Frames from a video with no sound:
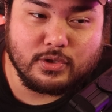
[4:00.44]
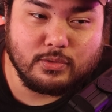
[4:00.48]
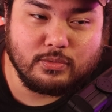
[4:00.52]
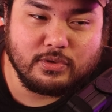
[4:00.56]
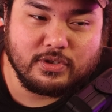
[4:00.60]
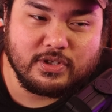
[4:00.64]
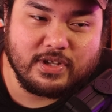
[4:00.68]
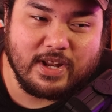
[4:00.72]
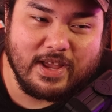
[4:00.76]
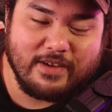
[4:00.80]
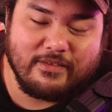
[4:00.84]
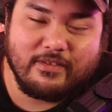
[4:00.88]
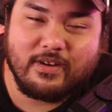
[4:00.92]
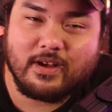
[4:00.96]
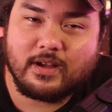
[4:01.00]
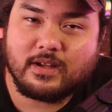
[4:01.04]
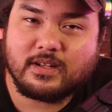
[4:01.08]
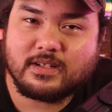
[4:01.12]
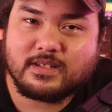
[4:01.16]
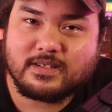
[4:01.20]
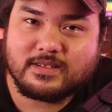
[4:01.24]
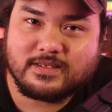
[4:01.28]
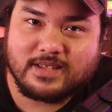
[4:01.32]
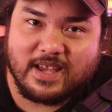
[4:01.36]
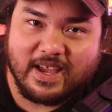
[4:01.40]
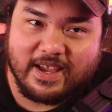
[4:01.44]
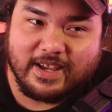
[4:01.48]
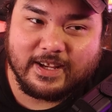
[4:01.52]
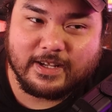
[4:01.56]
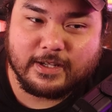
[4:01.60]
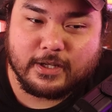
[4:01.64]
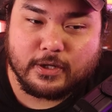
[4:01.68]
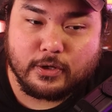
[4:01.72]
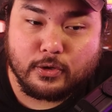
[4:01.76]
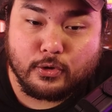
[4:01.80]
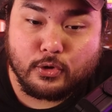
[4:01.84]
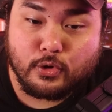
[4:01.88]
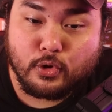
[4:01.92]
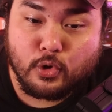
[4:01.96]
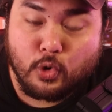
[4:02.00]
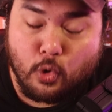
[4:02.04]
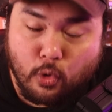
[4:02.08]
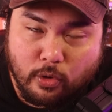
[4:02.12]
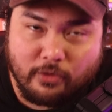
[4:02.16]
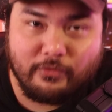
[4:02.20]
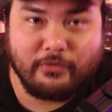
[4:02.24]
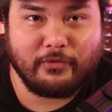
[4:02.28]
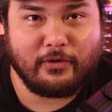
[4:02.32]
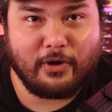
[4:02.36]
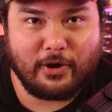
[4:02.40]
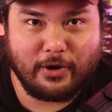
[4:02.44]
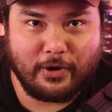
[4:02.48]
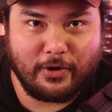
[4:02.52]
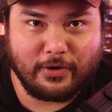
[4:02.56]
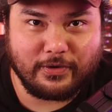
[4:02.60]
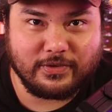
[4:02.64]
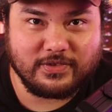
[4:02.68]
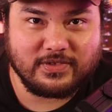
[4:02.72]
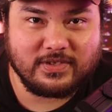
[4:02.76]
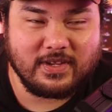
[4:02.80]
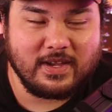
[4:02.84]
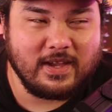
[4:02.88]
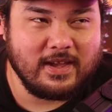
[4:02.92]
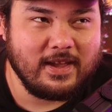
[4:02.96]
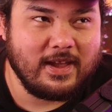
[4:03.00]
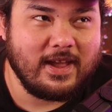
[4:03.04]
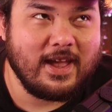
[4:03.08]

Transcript: you will never take good photos.